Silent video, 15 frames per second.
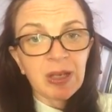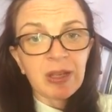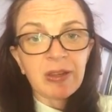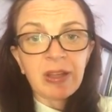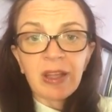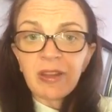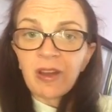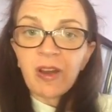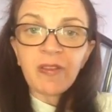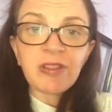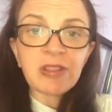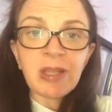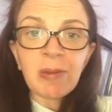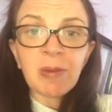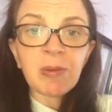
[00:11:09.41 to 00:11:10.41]
and the other half of the
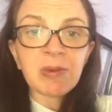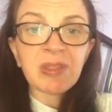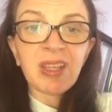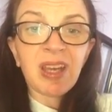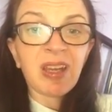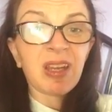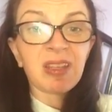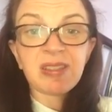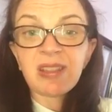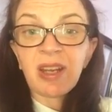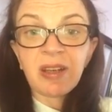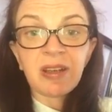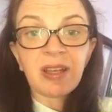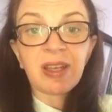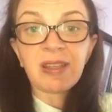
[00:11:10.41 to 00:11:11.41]
team that would say, it's
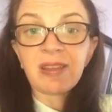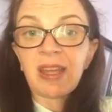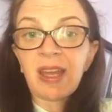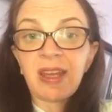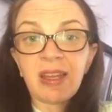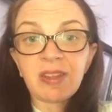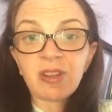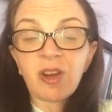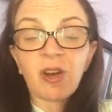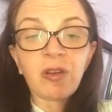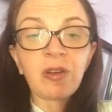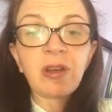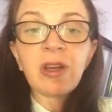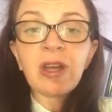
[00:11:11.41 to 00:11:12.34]
done, it's there, it's gone.